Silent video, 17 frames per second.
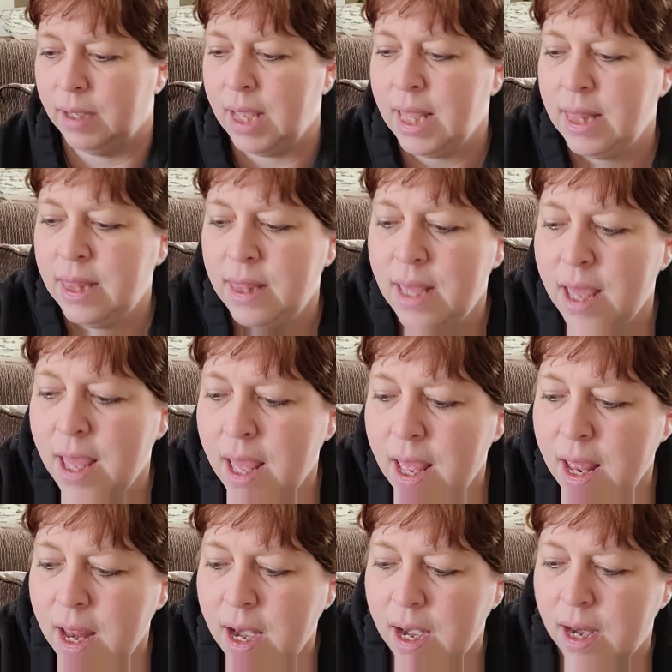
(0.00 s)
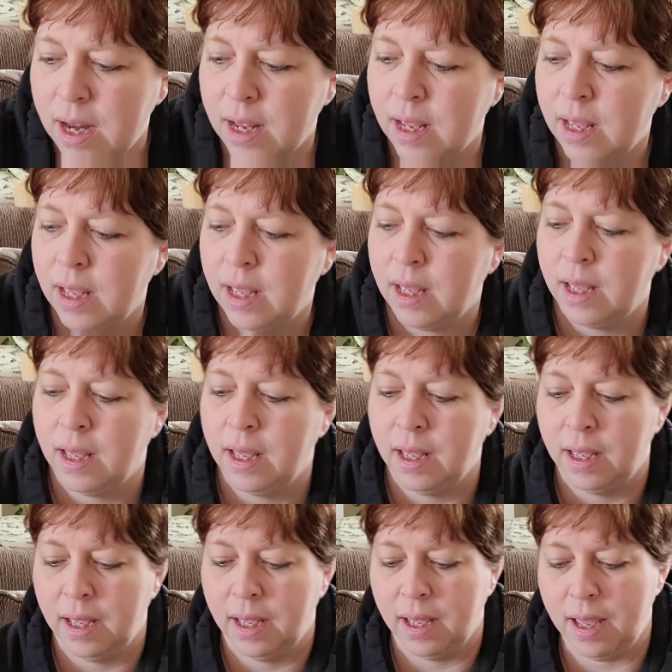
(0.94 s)
And then
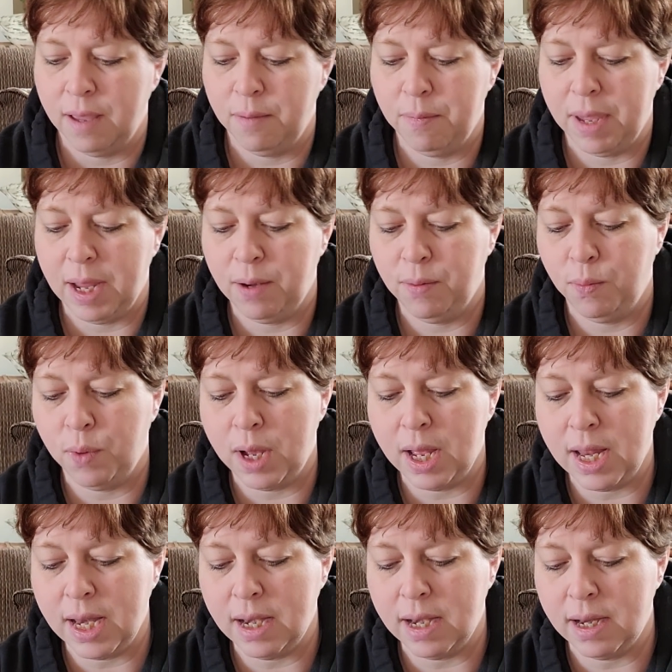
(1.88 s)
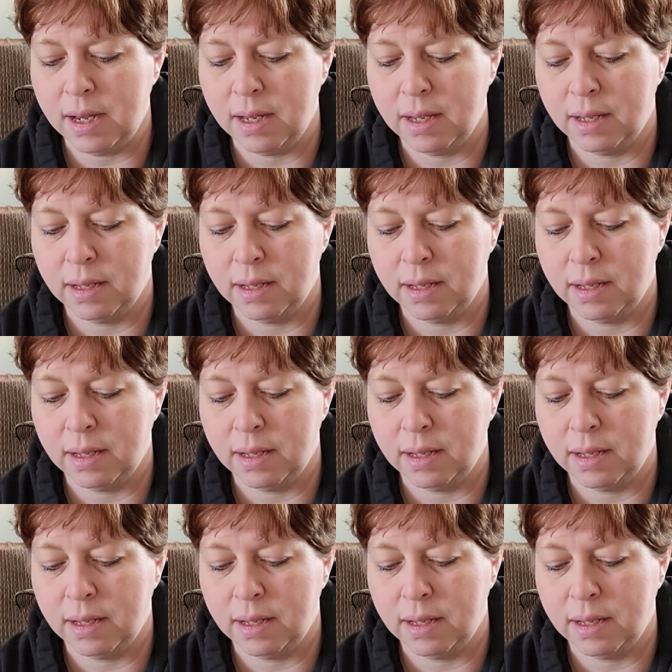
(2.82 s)
I made one